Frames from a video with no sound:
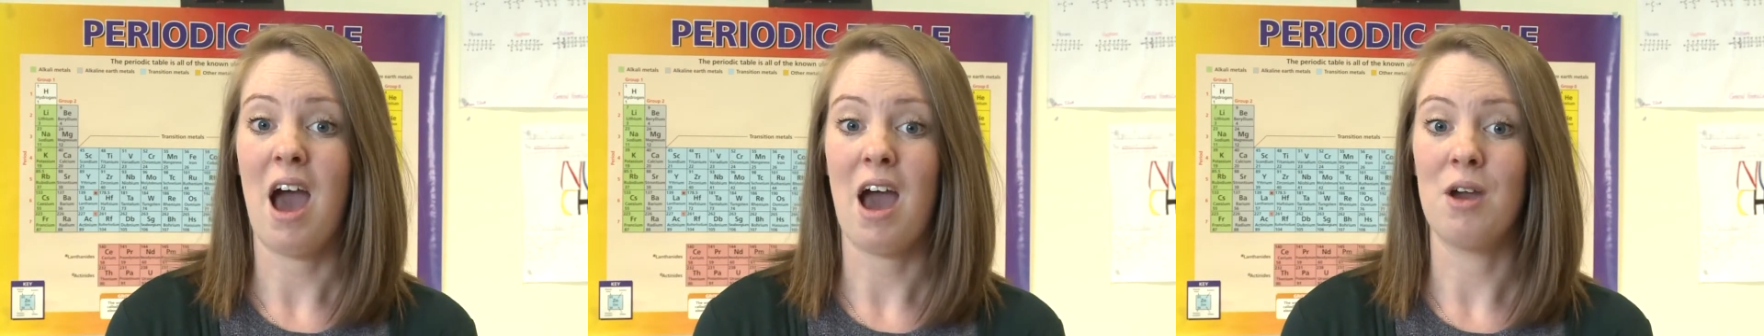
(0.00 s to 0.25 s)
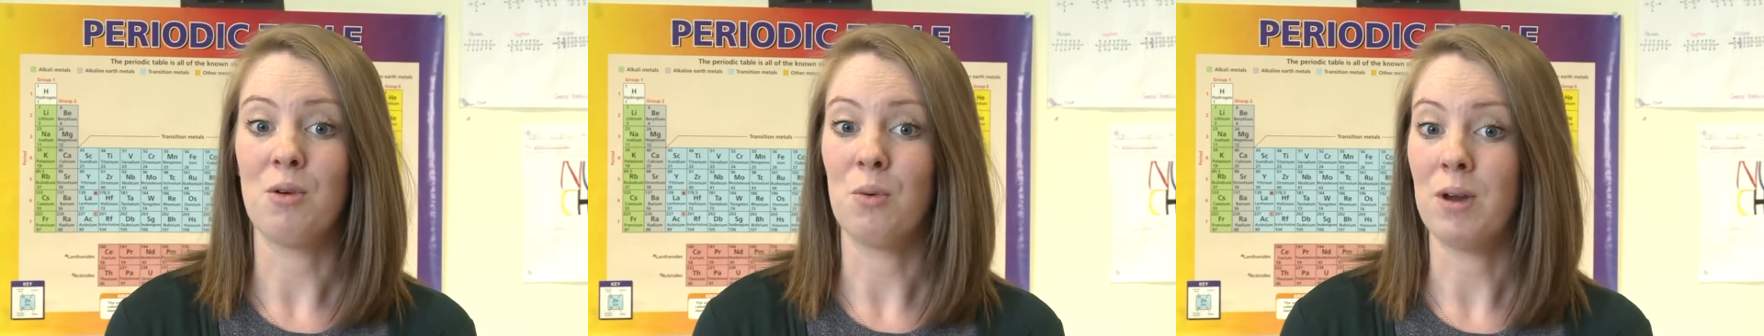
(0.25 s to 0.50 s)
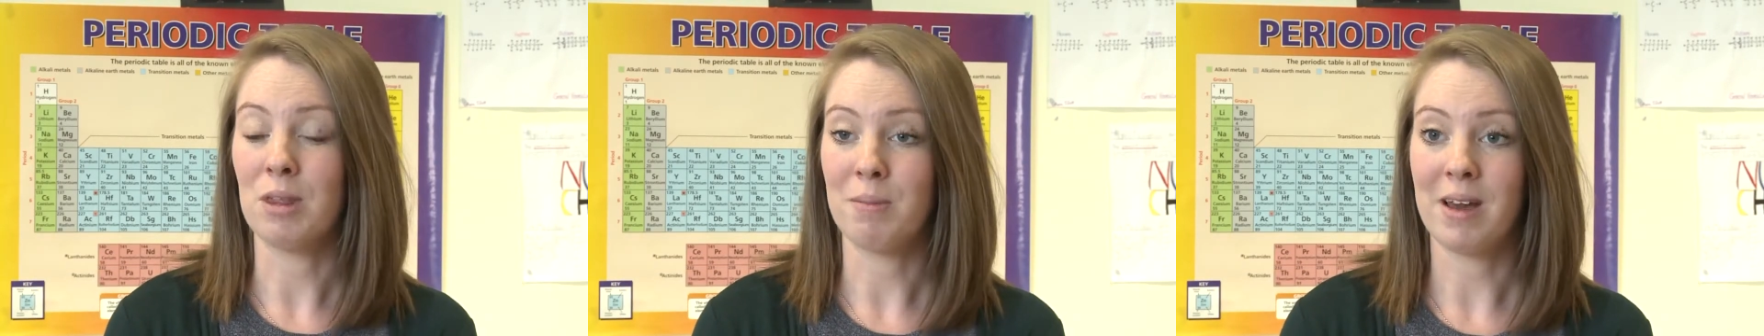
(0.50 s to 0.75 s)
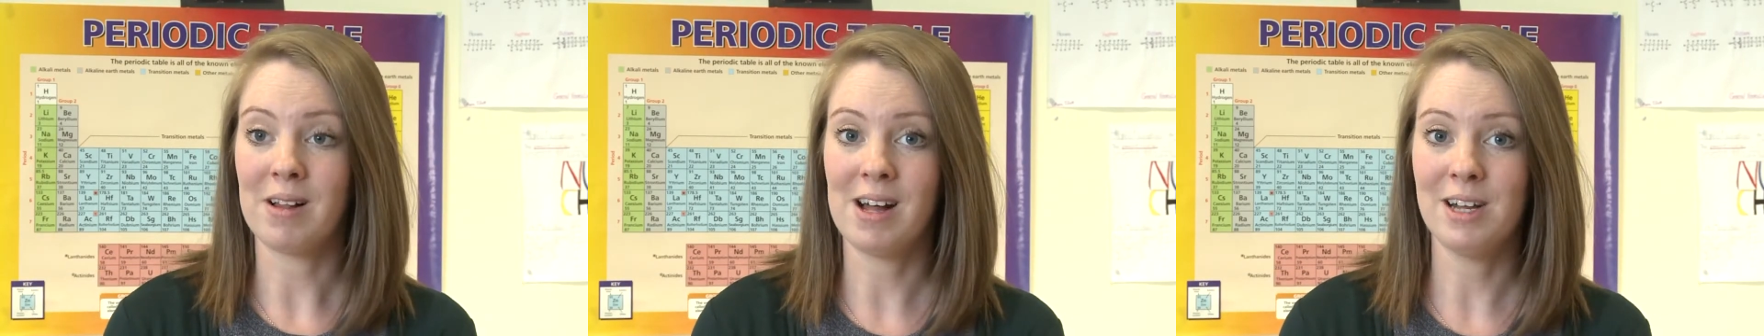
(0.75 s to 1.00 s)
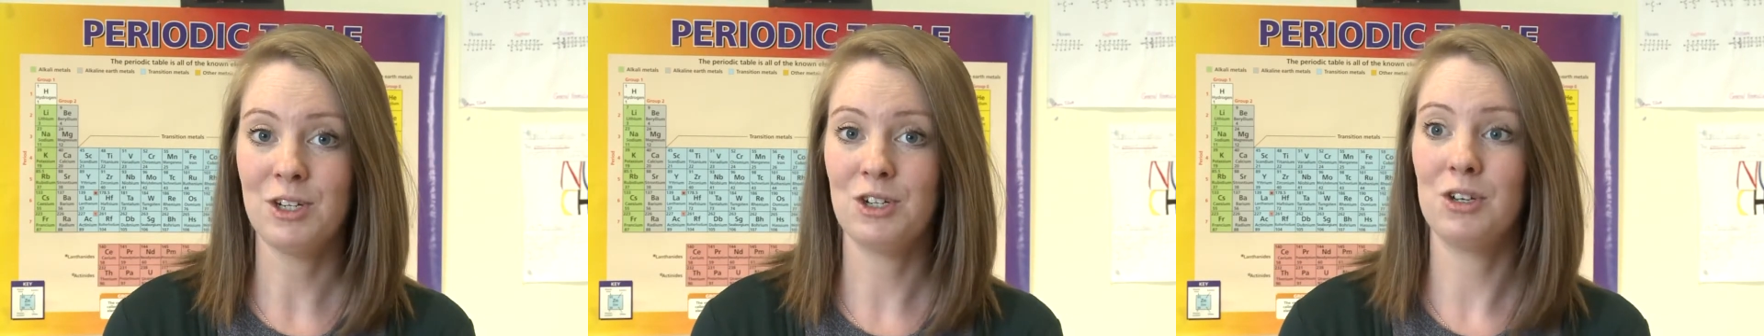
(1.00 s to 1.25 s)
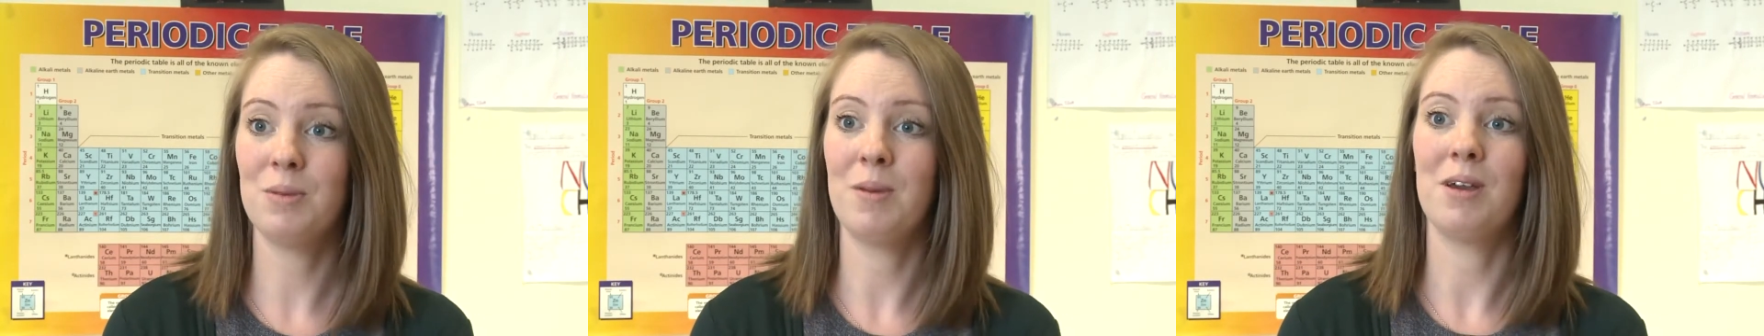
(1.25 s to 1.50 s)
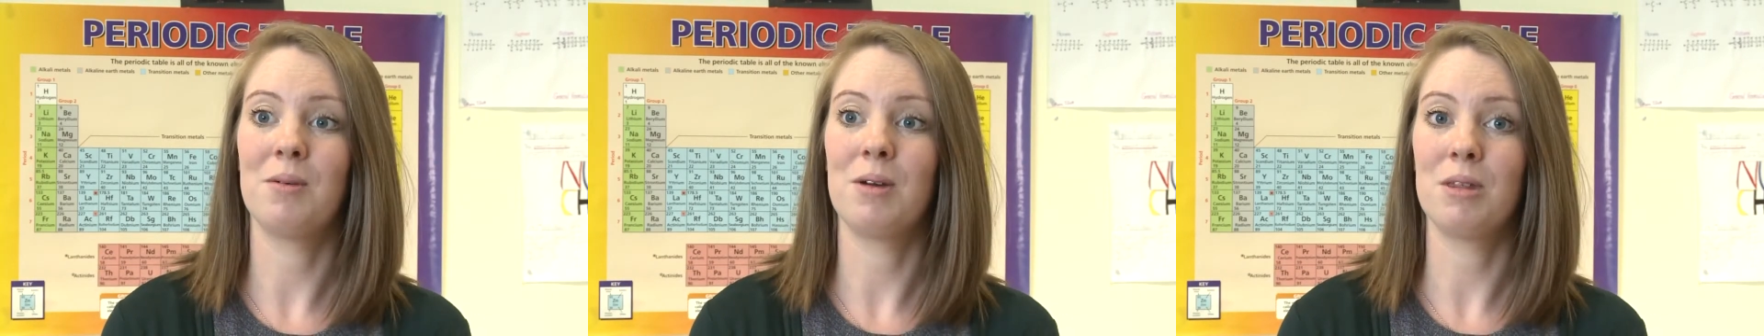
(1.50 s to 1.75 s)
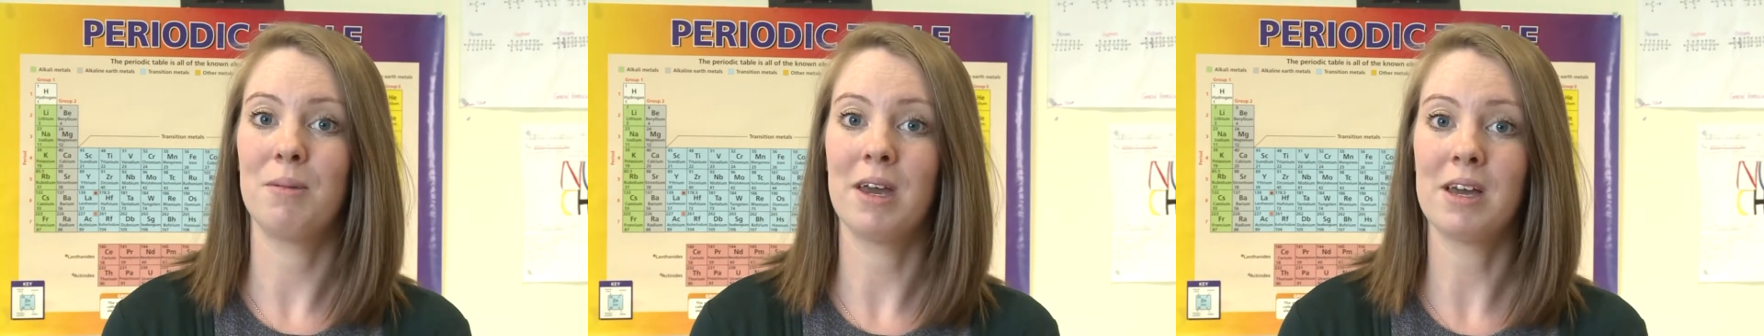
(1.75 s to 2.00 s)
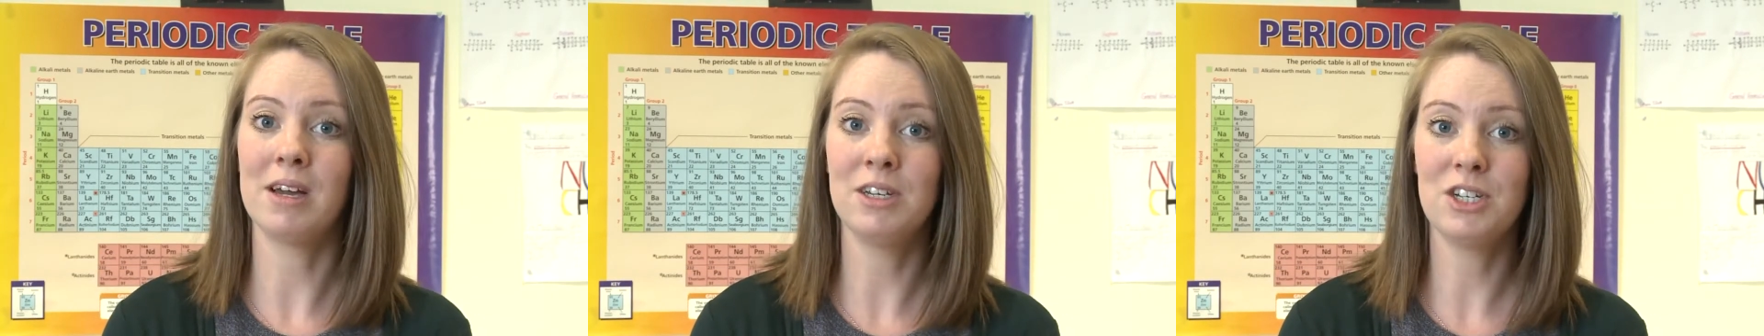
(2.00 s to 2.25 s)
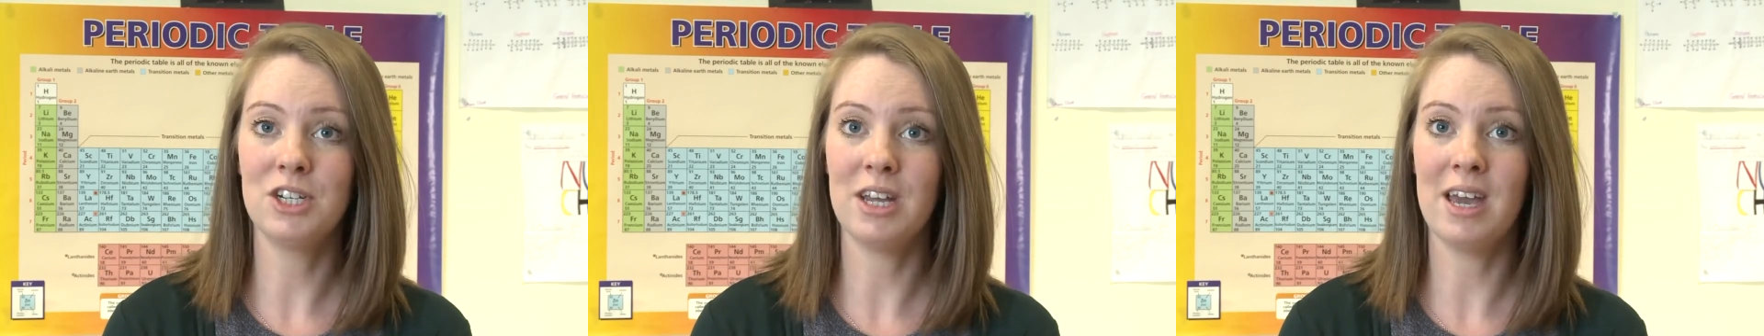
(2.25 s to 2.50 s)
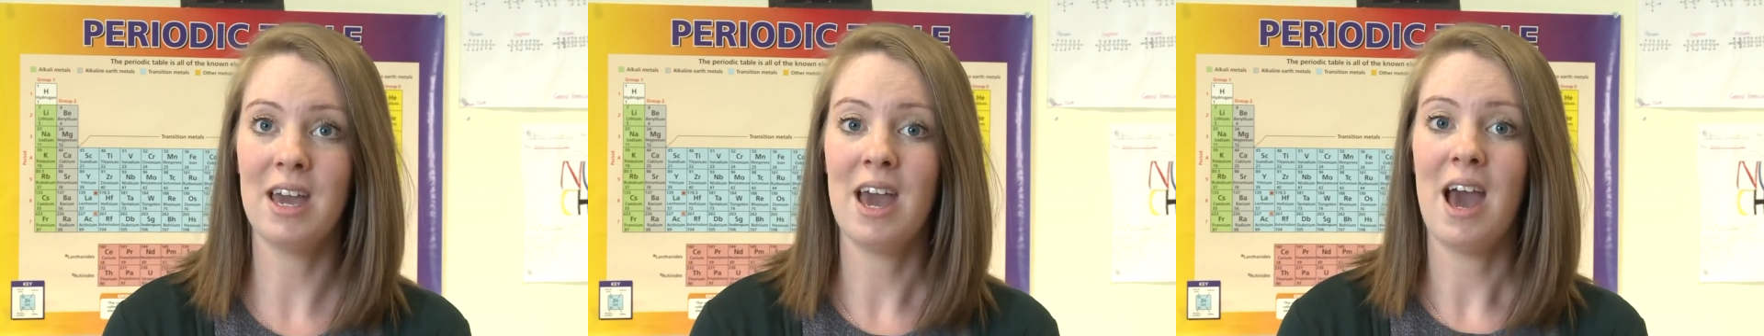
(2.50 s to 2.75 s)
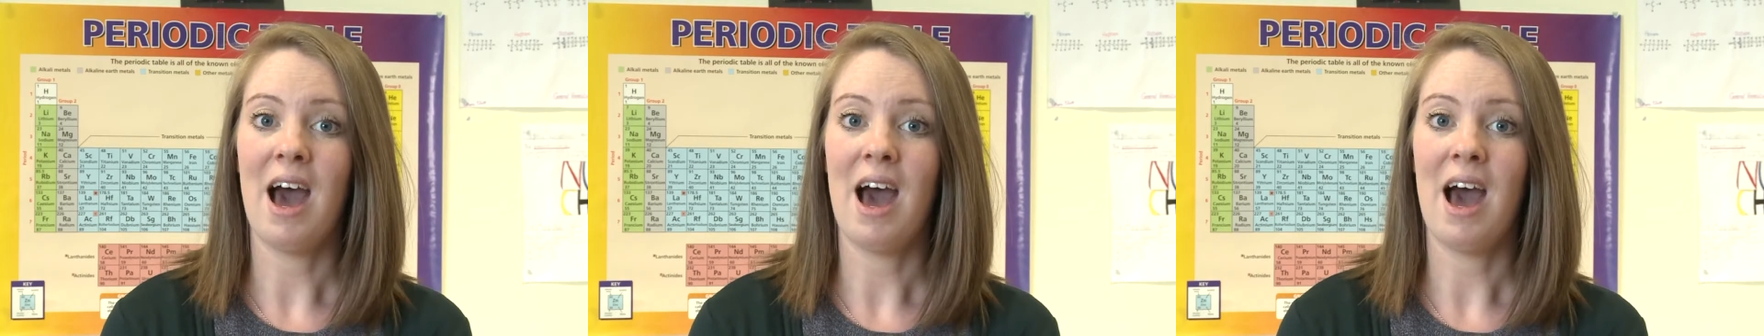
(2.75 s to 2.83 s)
out with my classroom, out with my country,